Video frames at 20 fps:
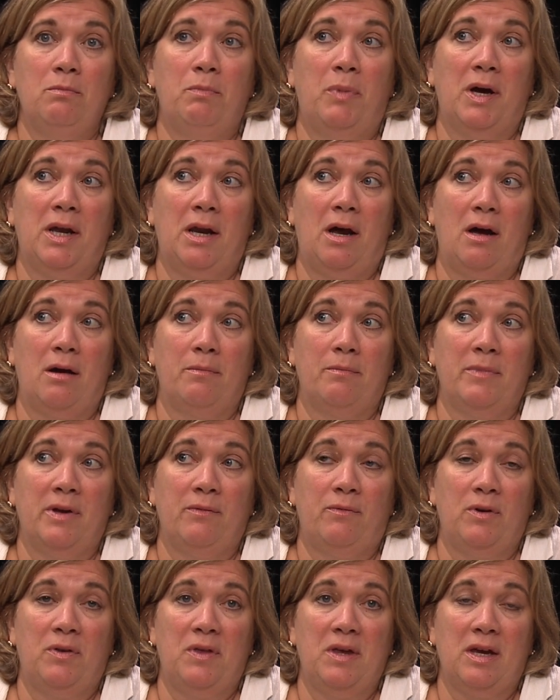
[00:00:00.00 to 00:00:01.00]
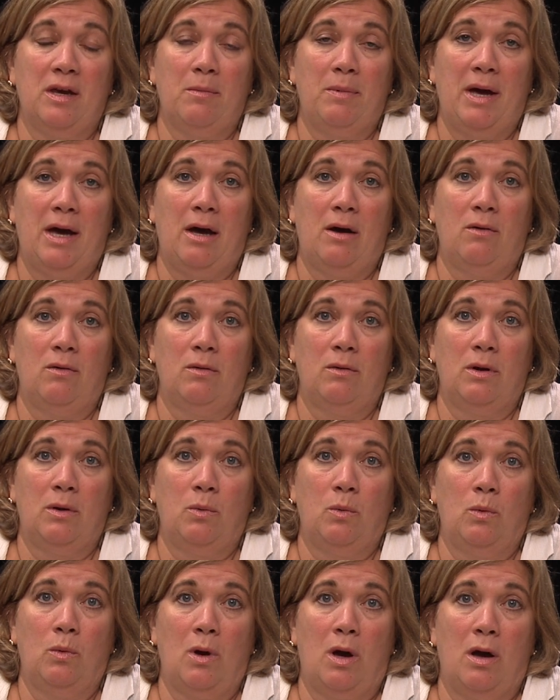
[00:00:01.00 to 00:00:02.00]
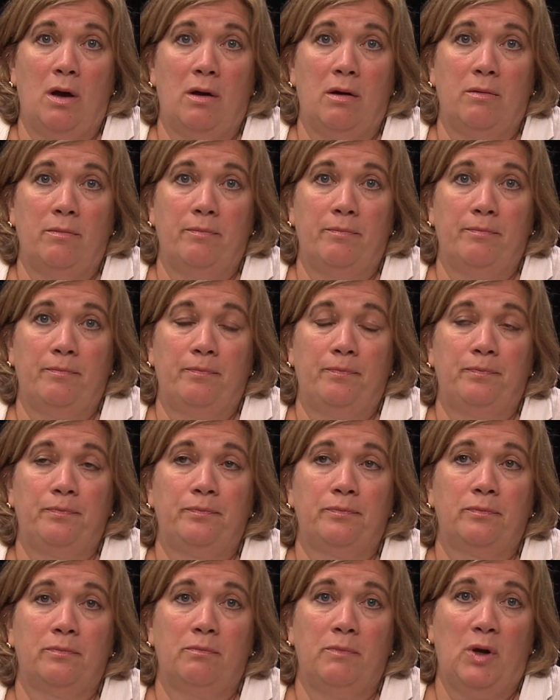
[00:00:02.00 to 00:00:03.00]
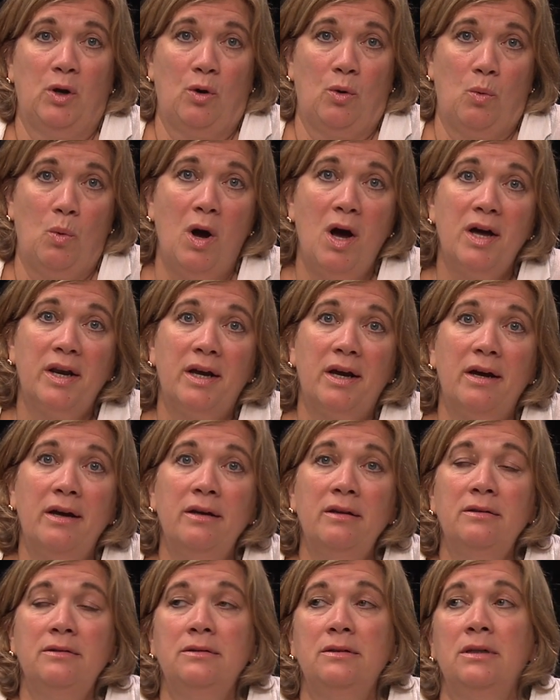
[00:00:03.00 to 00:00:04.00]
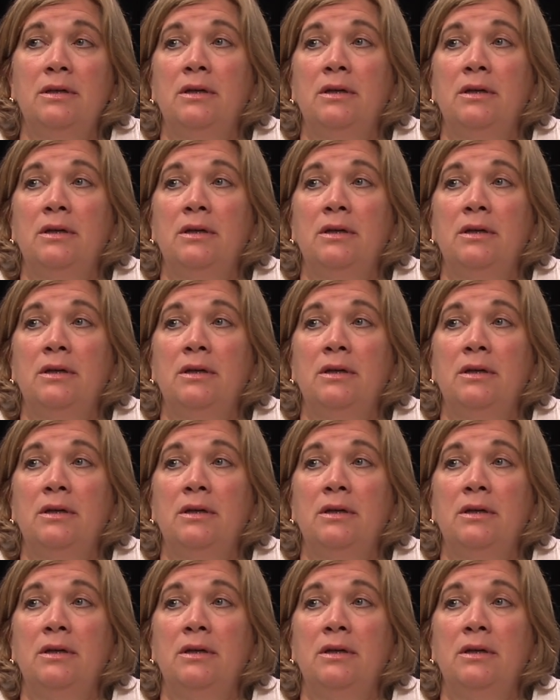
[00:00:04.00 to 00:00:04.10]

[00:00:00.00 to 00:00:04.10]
But if we think about marijuana,